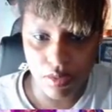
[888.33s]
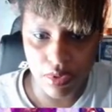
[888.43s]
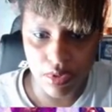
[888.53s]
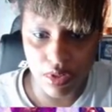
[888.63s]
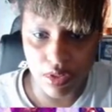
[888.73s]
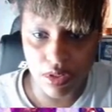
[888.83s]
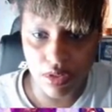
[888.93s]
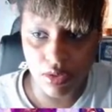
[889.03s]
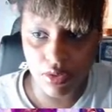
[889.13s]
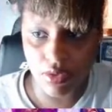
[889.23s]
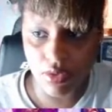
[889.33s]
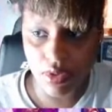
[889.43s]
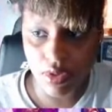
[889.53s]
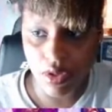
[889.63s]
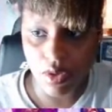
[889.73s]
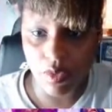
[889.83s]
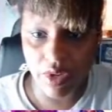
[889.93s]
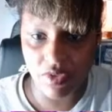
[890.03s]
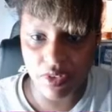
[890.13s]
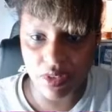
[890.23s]
Oh, so
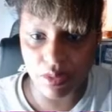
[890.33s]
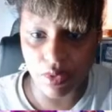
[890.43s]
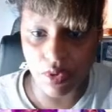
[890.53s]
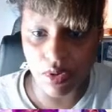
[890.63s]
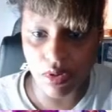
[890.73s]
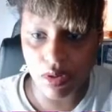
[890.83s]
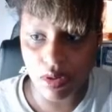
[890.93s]
wait for it to boil.